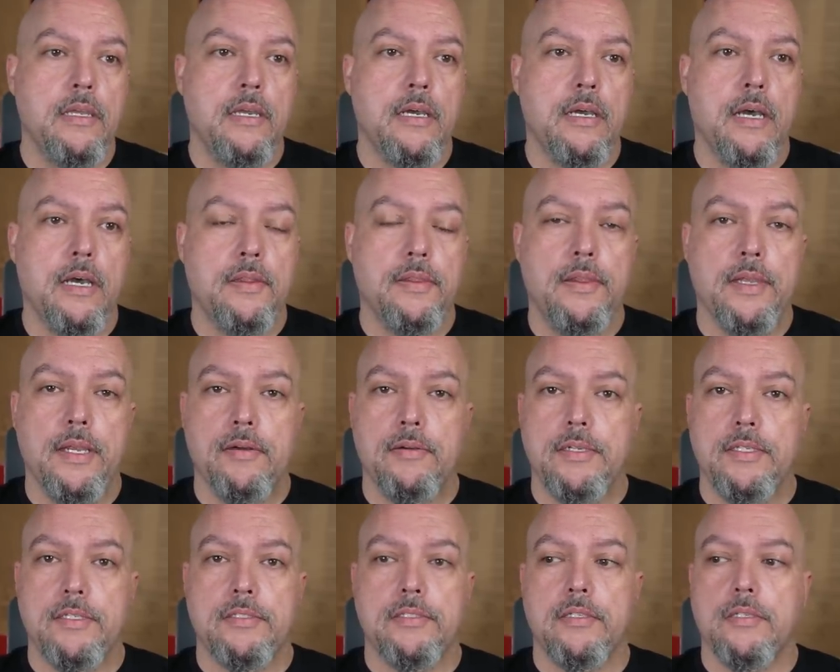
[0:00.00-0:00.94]
uh, there
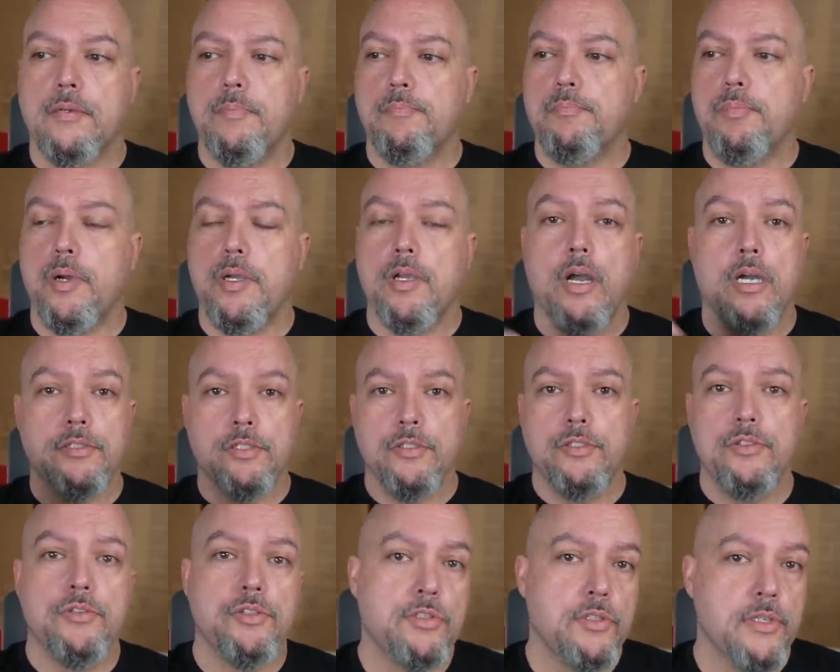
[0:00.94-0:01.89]
is a
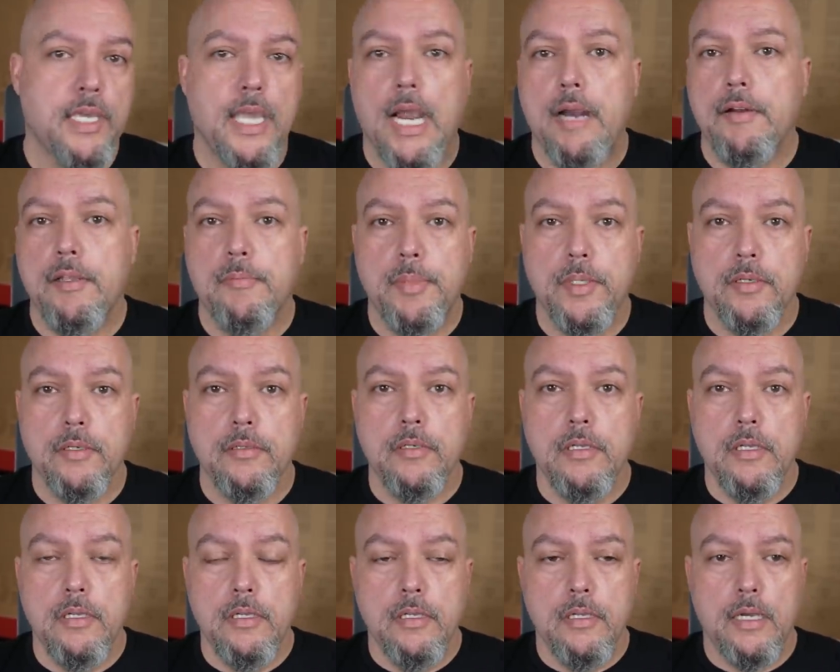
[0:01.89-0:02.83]
constitutional carry bill
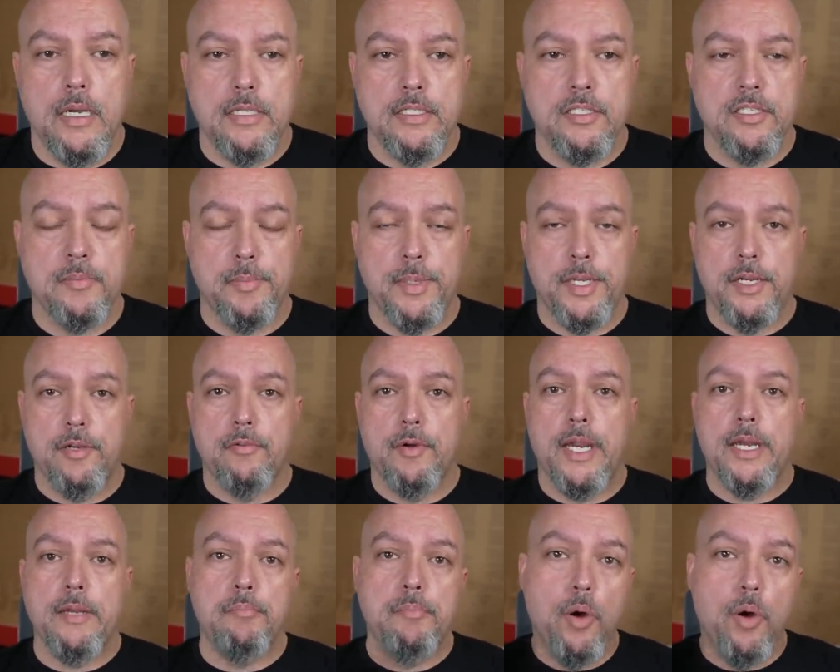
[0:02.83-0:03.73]
uh, submitted, right?